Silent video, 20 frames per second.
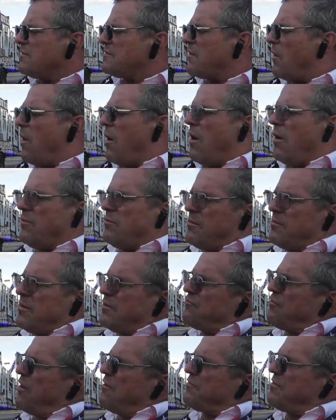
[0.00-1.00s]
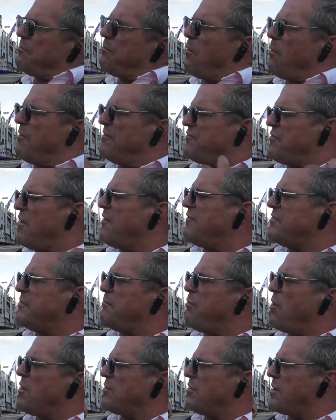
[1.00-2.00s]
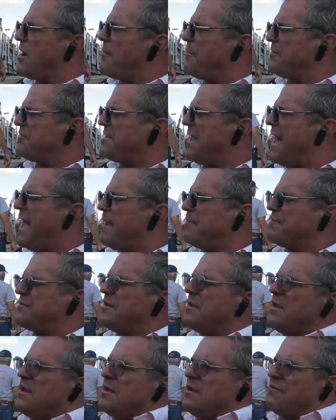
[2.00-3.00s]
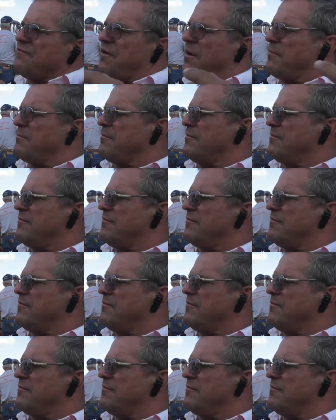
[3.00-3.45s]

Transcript: So we drove the border a couple times from